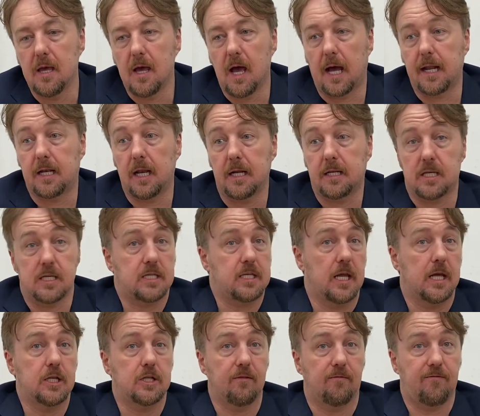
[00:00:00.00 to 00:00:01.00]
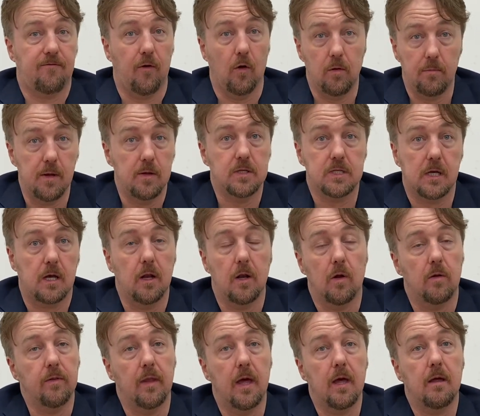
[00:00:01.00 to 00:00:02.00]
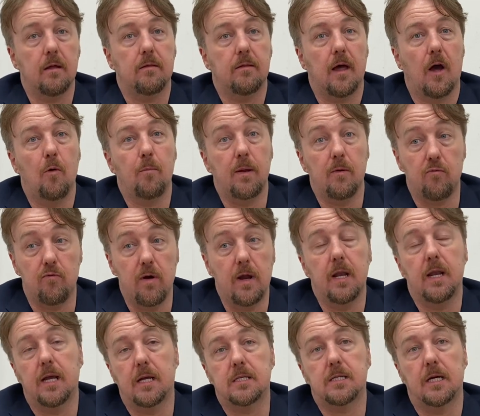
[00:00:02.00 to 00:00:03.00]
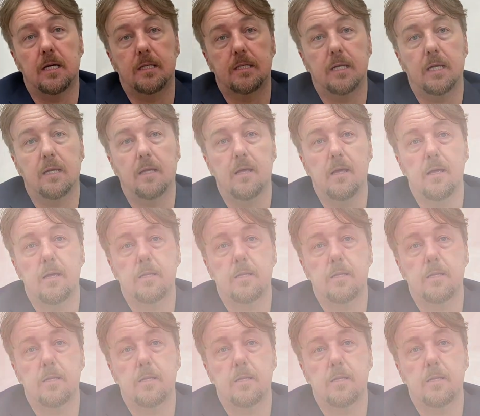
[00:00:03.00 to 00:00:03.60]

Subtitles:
I'd like to stage a full musical on there. That would be really exciting.